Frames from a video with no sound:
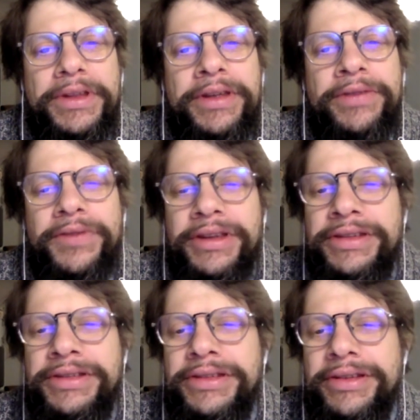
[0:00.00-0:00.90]
if
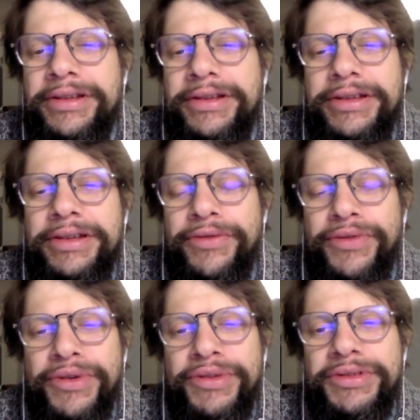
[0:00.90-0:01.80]
he's uh, in
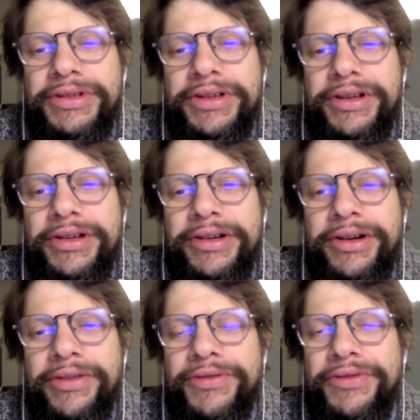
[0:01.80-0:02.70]
front uh,
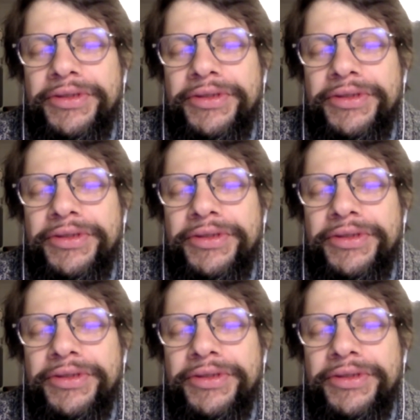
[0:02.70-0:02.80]
of